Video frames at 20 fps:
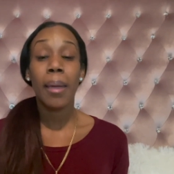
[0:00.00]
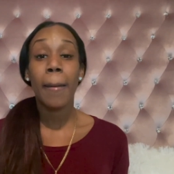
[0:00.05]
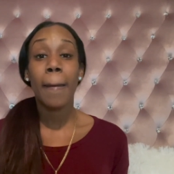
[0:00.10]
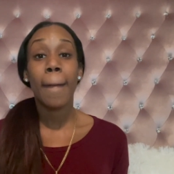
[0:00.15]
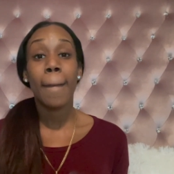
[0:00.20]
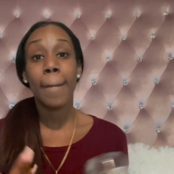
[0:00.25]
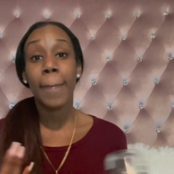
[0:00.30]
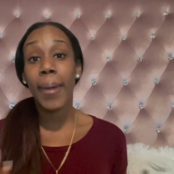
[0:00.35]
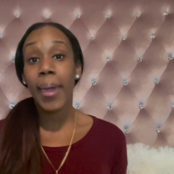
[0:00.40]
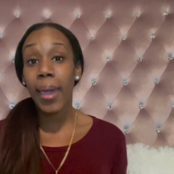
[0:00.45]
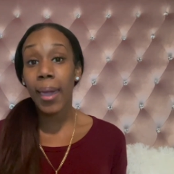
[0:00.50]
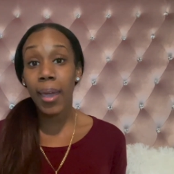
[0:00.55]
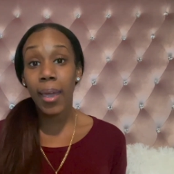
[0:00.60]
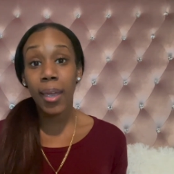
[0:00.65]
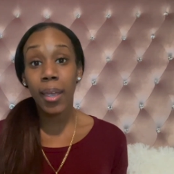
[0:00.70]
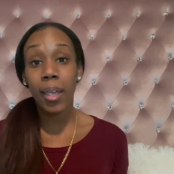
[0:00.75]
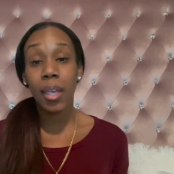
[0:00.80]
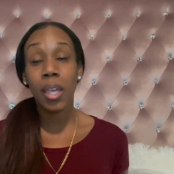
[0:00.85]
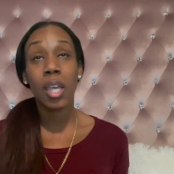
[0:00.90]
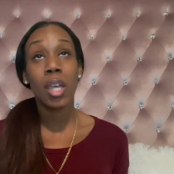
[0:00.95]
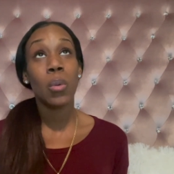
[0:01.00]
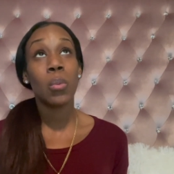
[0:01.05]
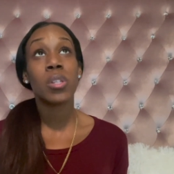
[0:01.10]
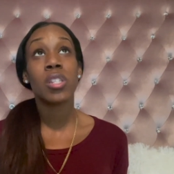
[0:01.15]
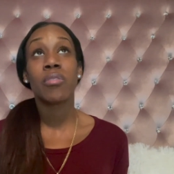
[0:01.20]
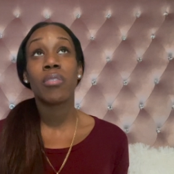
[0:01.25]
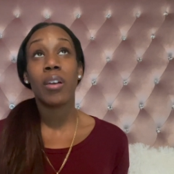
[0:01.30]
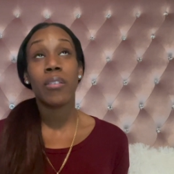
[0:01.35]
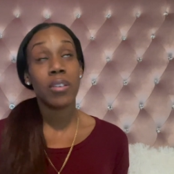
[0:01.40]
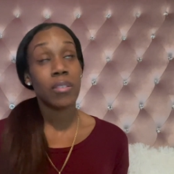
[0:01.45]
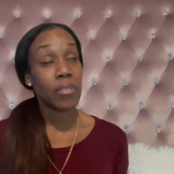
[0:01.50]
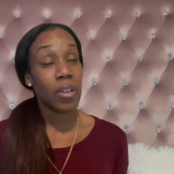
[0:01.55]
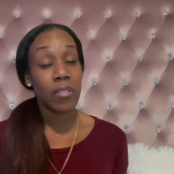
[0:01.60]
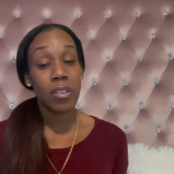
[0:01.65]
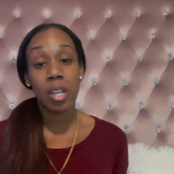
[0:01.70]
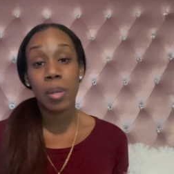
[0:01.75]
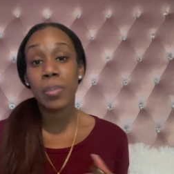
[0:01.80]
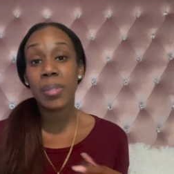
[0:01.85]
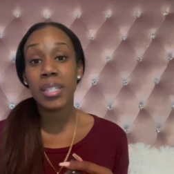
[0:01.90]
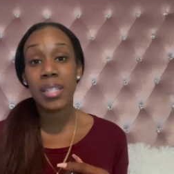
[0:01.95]
Bae, he was very,
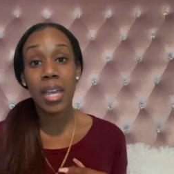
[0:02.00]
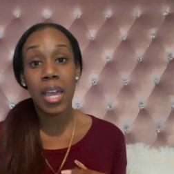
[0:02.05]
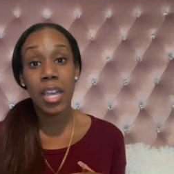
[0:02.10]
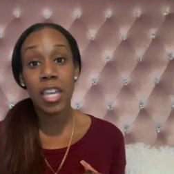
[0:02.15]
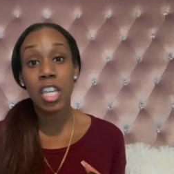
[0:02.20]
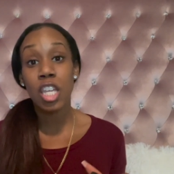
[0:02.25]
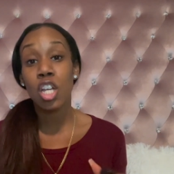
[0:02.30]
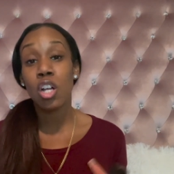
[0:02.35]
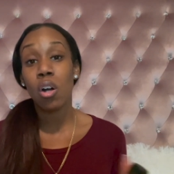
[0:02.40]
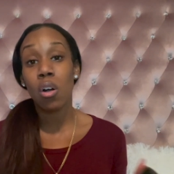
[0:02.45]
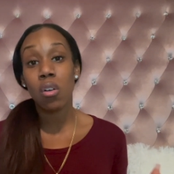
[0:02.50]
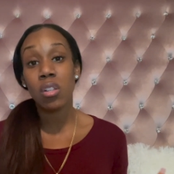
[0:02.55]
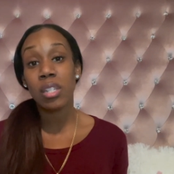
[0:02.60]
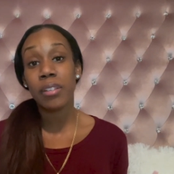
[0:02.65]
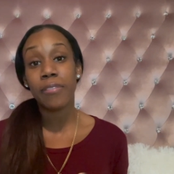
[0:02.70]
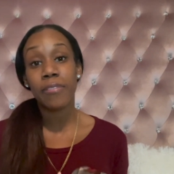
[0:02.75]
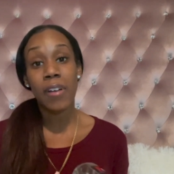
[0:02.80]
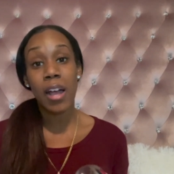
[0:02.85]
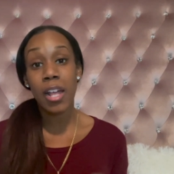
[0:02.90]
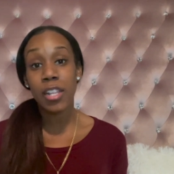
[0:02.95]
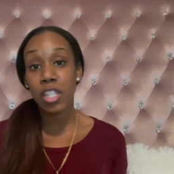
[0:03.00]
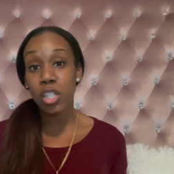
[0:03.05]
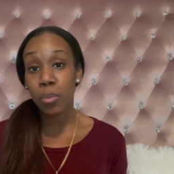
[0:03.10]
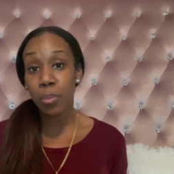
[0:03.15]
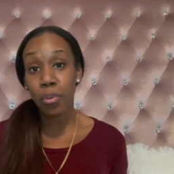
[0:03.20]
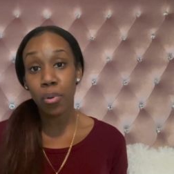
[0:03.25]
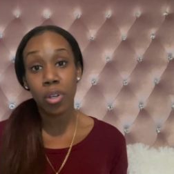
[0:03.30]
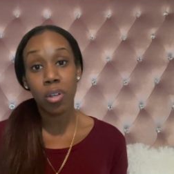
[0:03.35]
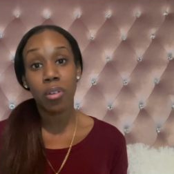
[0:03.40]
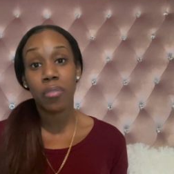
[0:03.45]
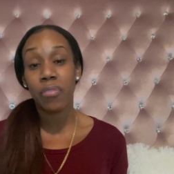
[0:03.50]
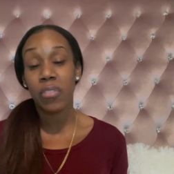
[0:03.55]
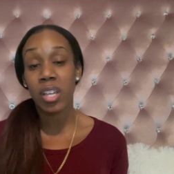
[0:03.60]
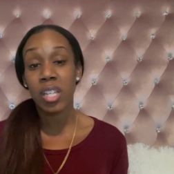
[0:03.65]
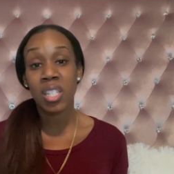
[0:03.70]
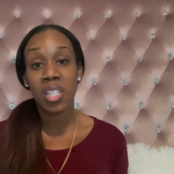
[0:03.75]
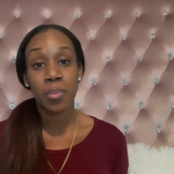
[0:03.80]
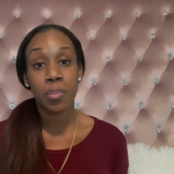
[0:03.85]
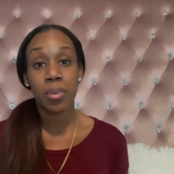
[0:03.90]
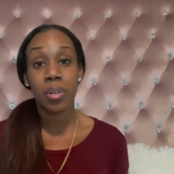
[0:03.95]
very upset. He goes and finds the boy on
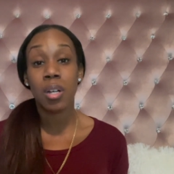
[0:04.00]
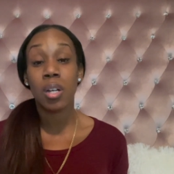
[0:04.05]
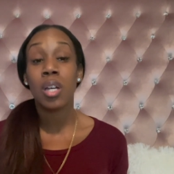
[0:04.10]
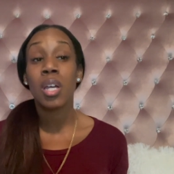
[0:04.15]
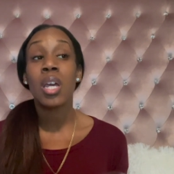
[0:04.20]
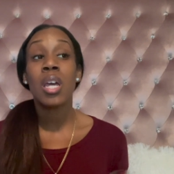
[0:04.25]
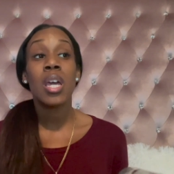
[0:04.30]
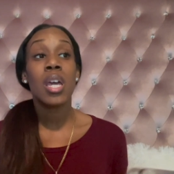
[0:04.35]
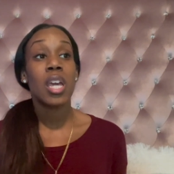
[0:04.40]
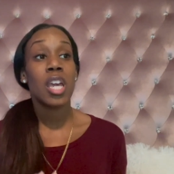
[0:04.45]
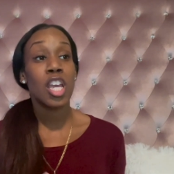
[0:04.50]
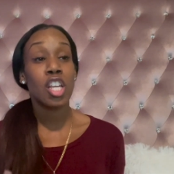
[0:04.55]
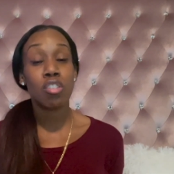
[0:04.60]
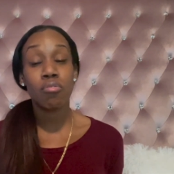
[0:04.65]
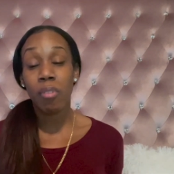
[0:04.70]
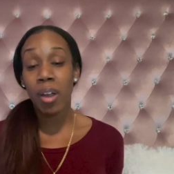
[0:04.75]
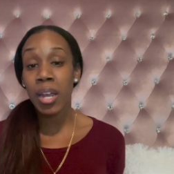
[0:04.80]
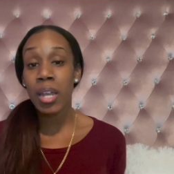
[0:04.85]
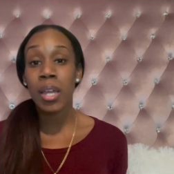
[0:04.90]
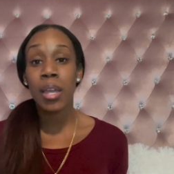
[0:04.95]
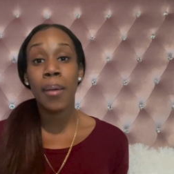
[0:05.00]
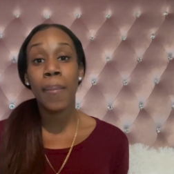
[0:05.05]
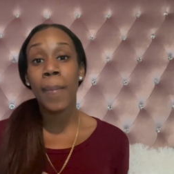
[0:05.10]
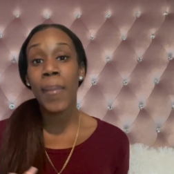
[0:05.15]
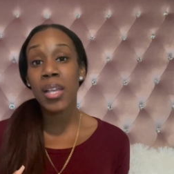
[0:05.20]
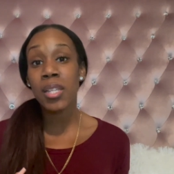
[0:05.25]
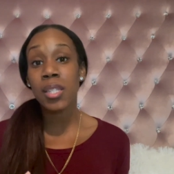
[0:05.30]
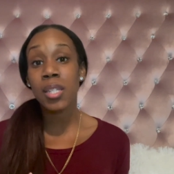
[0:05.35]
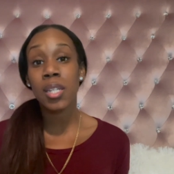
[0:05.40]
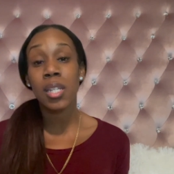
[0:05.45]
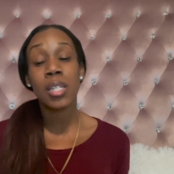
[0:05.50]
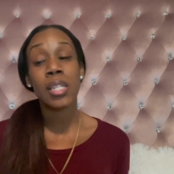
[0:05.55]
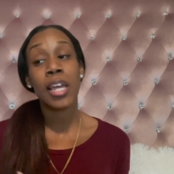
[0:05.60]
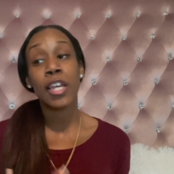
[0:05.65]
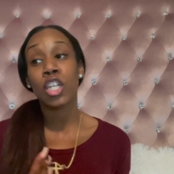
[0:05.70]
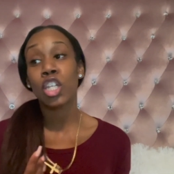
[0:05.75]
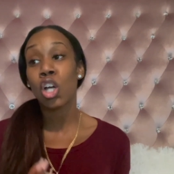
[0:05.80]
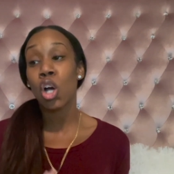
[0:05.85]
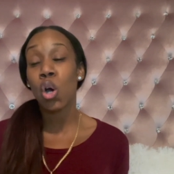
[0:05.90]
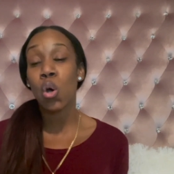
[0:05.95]
Facebook. He's writing him messages
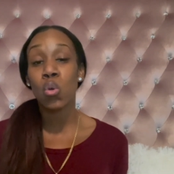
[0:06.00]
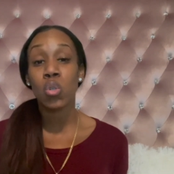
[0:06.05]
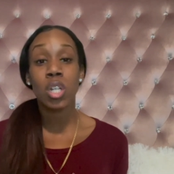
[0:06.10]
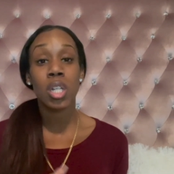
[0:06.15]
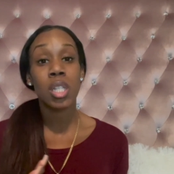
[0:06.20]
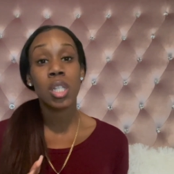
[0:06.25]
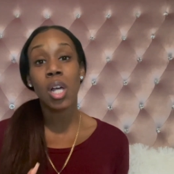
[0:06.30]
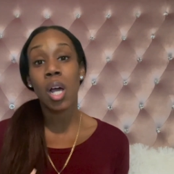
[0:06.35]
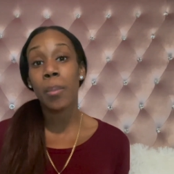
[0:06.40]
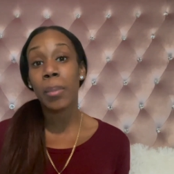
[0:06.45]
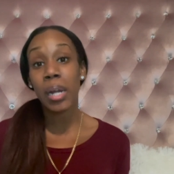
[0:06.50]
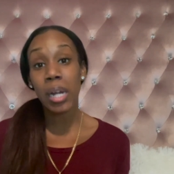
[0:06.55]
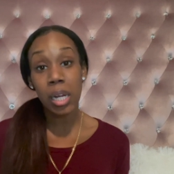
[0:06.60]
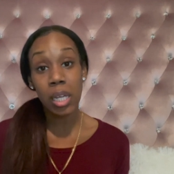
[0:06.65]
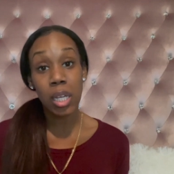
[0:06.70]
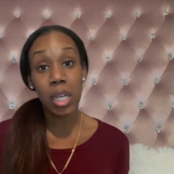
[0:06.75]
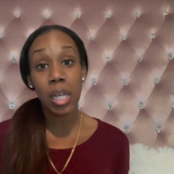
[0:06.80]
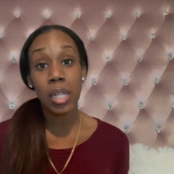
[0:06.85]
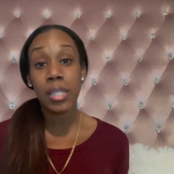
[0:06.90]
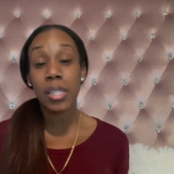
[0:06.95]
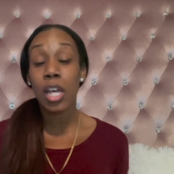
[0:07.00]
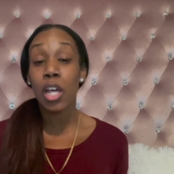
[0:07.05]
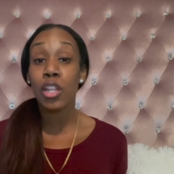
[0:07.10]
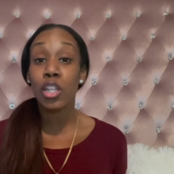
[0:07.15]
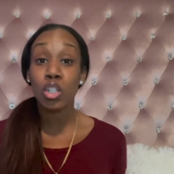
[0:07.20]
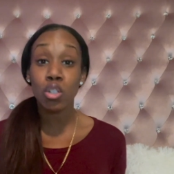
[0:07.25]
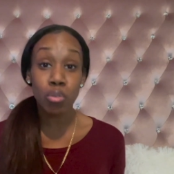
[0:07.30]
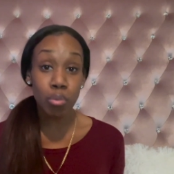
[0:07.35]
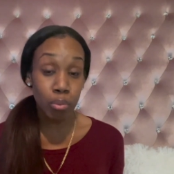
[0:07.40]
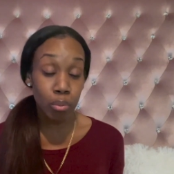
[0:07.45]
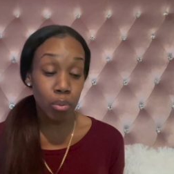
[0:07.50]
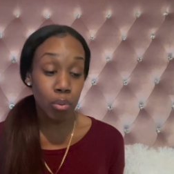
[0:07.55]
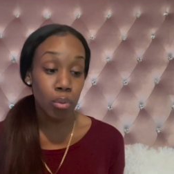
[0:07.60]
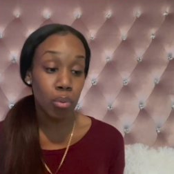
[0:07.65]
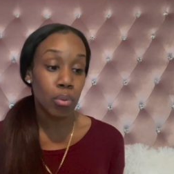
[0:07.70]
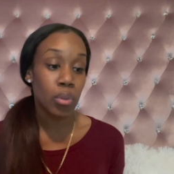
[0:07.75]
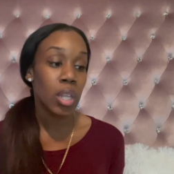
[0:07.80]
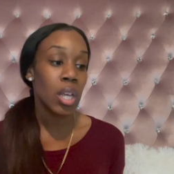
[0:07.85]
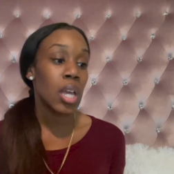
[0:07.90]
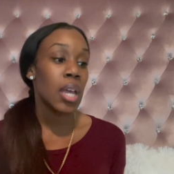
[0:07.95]
like, yo, just come clean, tell the
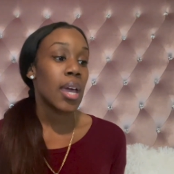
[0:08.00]
truth.